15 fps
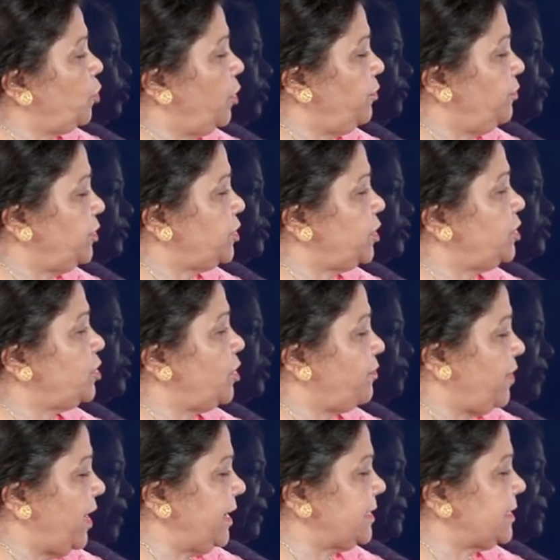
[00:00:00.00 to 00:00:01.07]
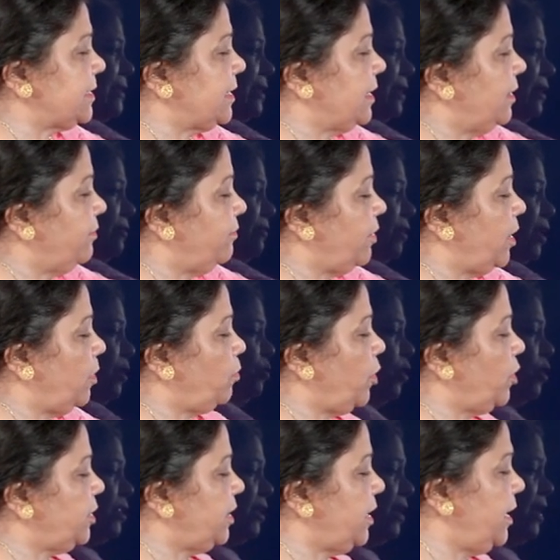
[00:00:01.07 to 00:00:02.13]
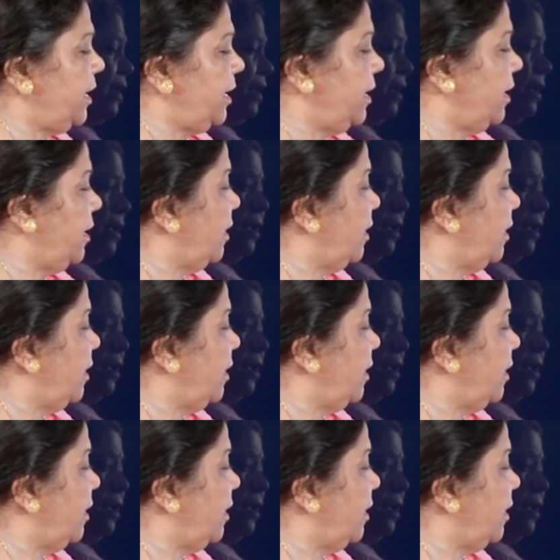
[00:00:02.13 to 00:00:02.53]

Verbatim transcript: coefficients of x 1 upon 3,